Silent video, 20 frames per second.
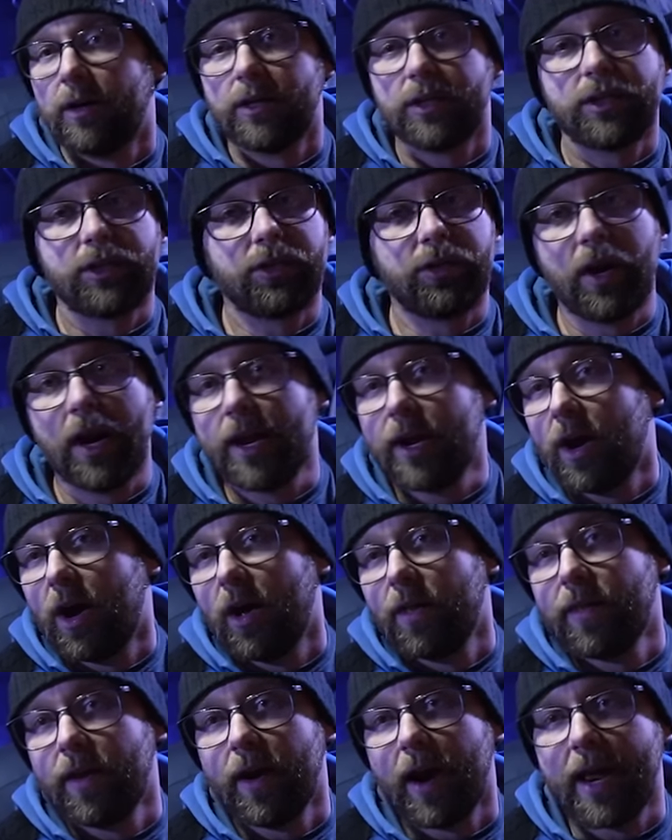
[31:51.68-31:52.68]
Just right
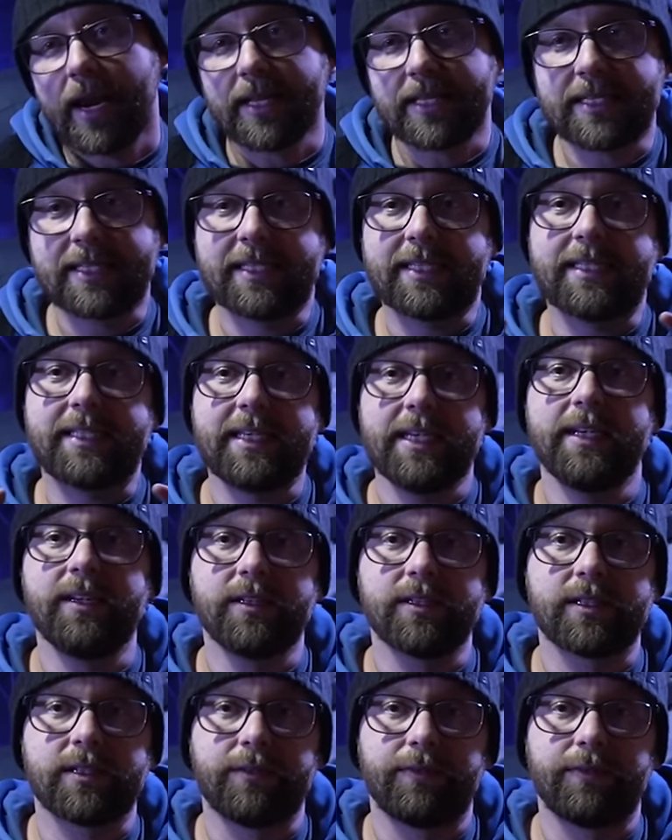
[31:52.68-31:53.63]
on there, and it seals